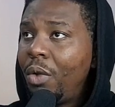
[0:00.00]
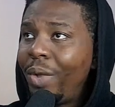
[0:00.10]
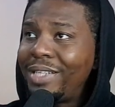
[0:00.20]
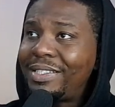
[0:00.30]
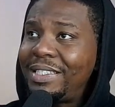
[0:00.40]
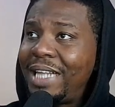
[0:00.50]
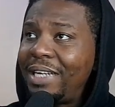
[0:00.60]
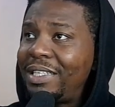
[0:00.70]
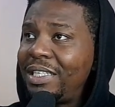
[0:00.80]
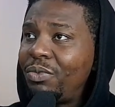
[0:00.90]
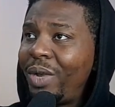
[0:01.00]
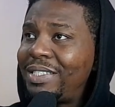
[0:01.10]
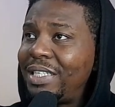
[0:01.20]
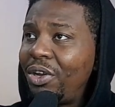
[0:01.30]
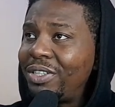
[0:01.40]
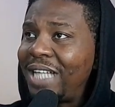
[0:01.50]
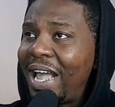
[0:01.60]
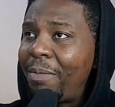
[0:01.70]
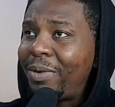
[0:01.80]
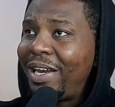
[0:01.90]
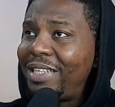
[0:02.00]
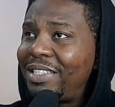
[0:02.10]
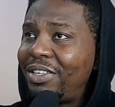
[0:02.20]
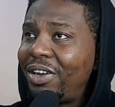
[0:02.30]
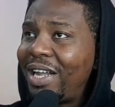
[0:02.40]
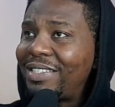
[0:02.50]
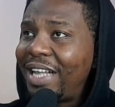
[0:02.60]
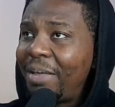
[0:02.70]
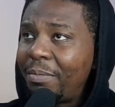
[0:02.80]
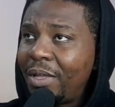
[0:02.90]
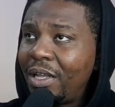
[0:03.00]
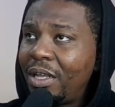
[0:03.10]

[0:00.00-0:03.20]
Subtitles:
Where is the North that I clicked the other time?